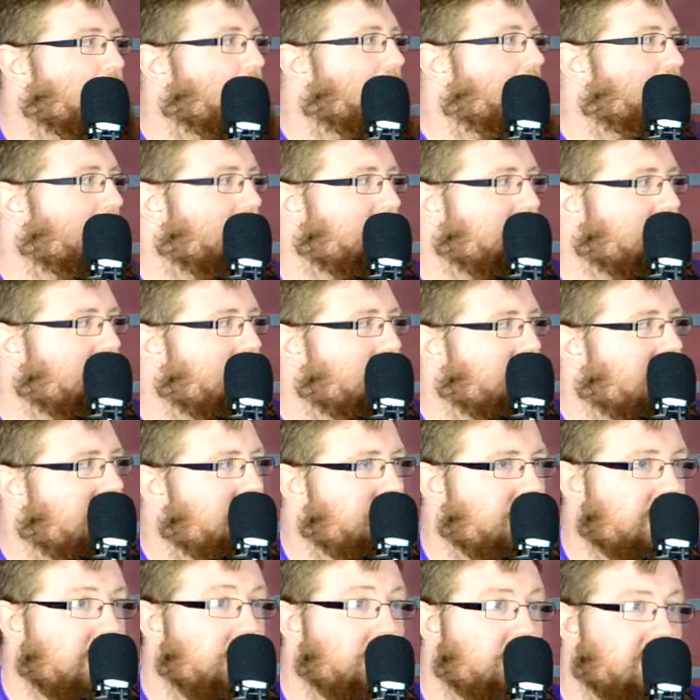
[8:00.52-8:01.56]
or whatever you want to call it.
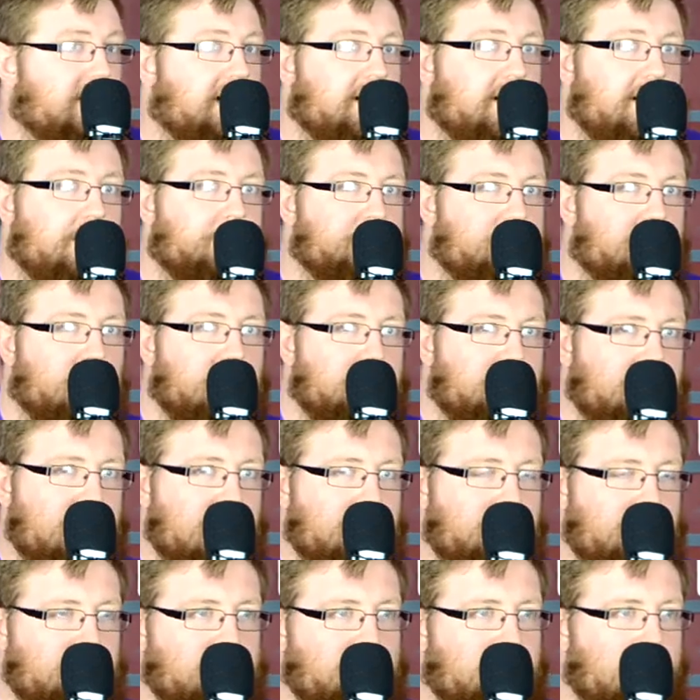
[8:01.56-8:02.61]
We used that a couple of times to get
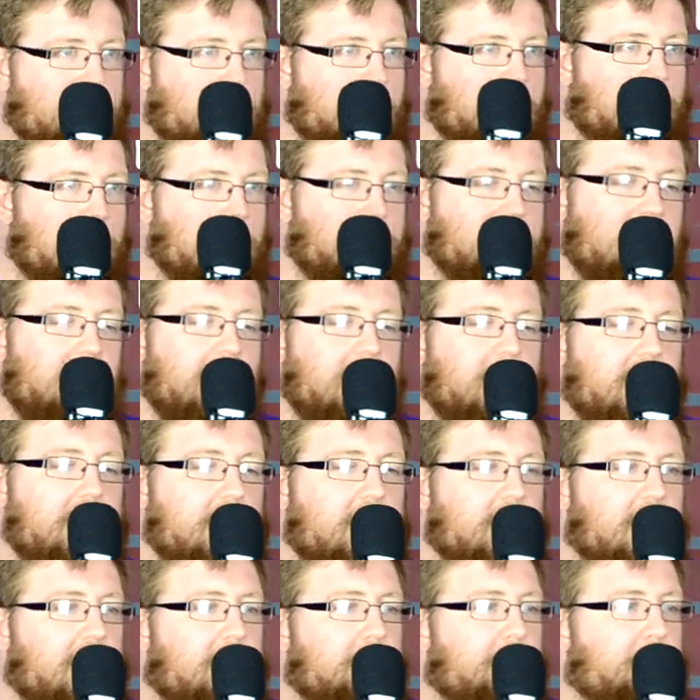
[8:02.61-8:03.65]
through some bits.
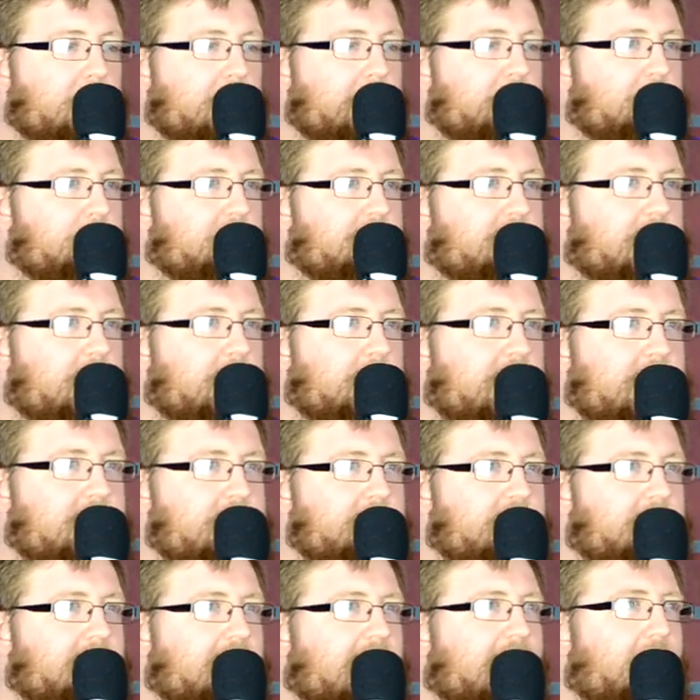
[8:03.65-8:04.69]
We also, it
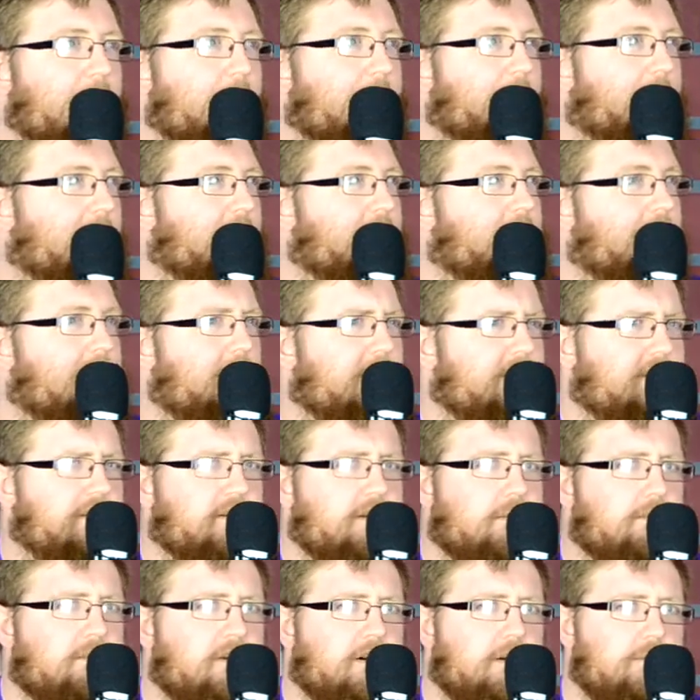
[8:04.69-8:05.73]
just helped because like
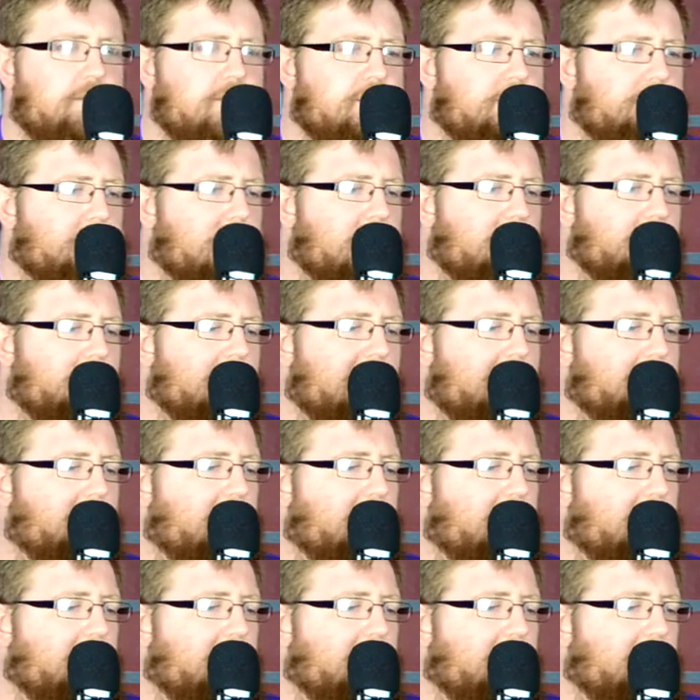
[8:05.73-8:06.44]
sometimes you'd come around